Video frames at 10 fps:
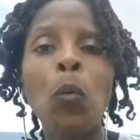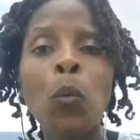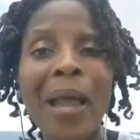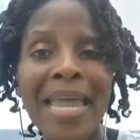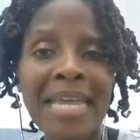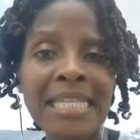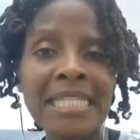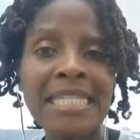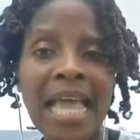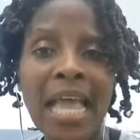
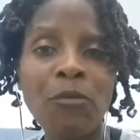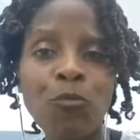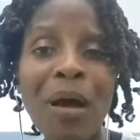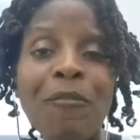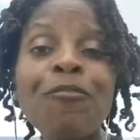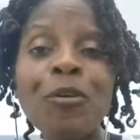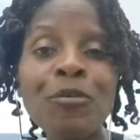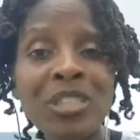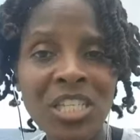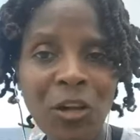ways that, what
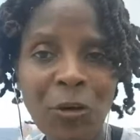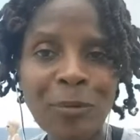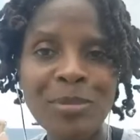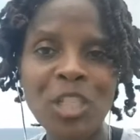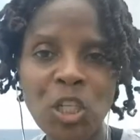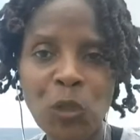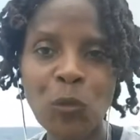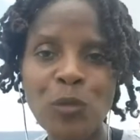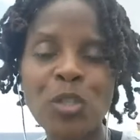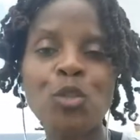foods and herbs to
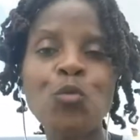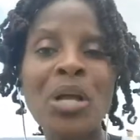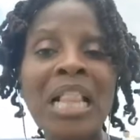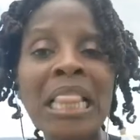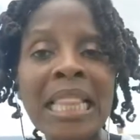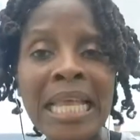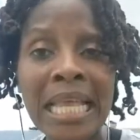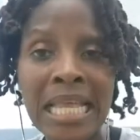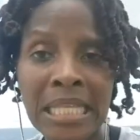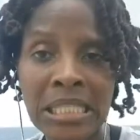use to
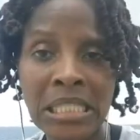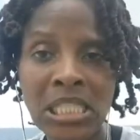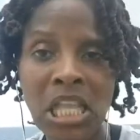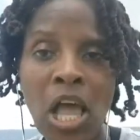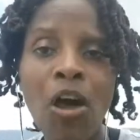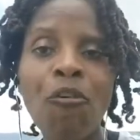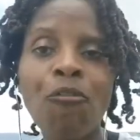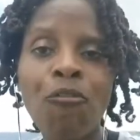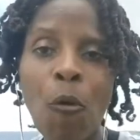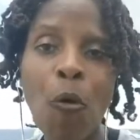cleanse
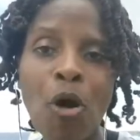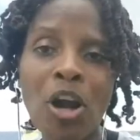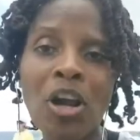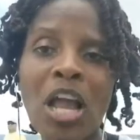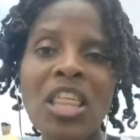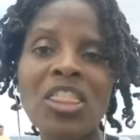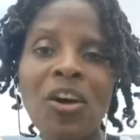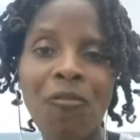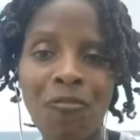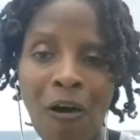for
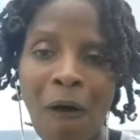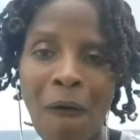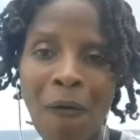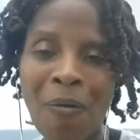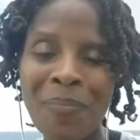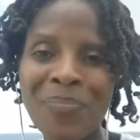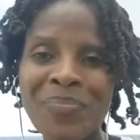the fall.